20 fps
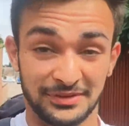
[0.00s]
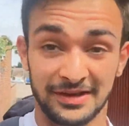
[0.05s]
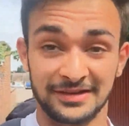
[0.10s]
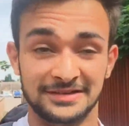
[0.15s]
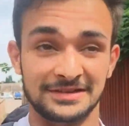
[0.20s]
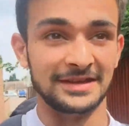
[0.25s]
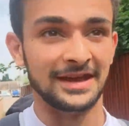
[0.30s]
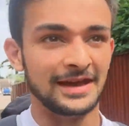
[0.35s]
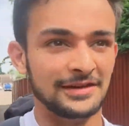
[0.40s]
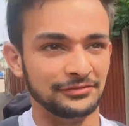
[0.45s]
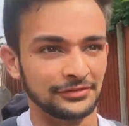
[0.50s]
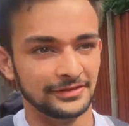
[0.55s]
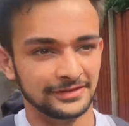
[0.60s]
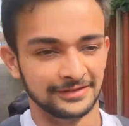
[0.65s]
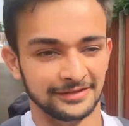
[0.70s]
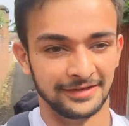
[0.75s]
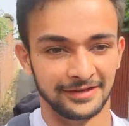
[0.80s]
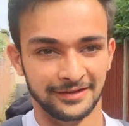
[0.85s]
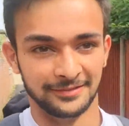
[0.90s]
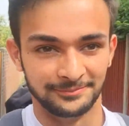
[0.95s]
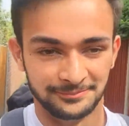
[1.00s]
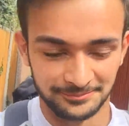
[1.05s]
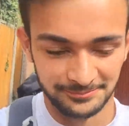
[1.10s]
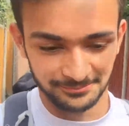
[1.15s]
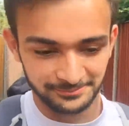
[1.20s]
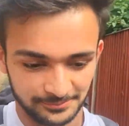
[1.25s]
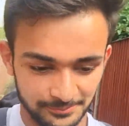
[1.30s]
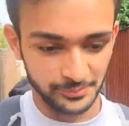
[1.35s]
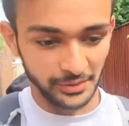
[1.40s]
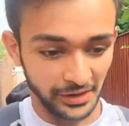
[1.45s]
bloody heavy, um,
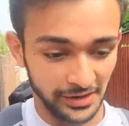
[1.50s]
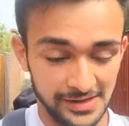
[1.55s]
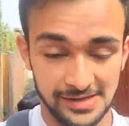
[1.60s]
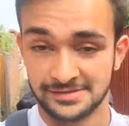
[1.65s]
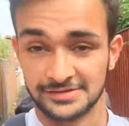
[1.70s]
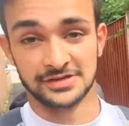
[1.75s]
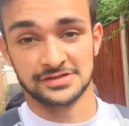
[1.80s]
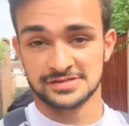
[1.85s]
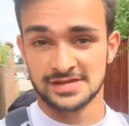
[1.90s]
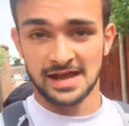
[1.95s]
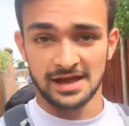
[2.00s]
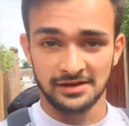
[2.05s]
but it does